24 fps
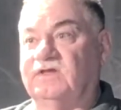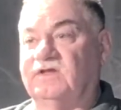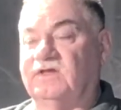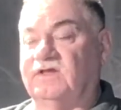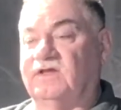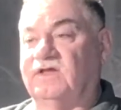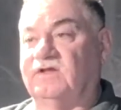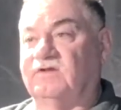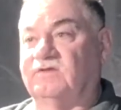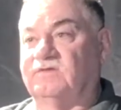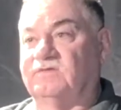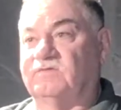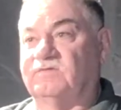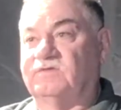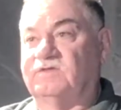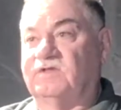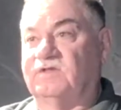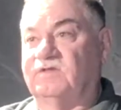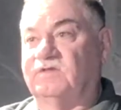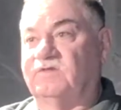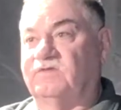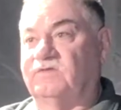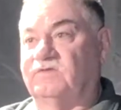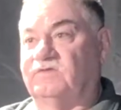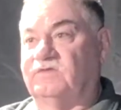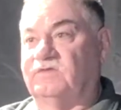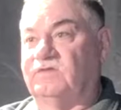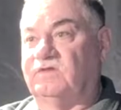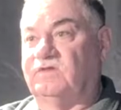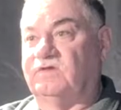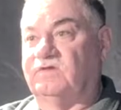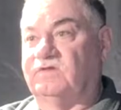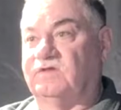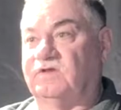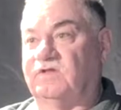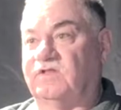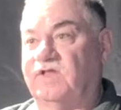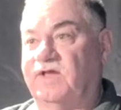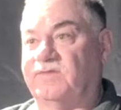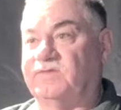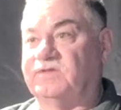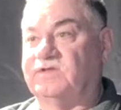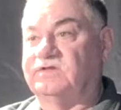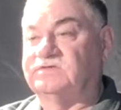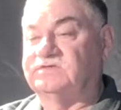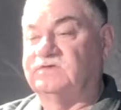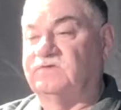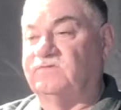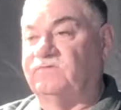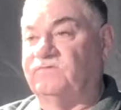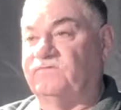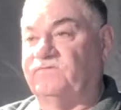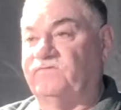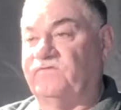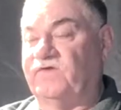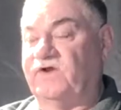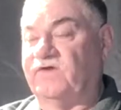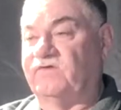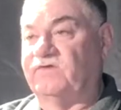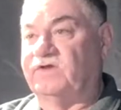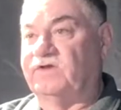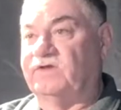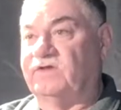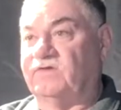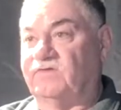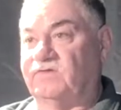You know, the climate doesn't vary,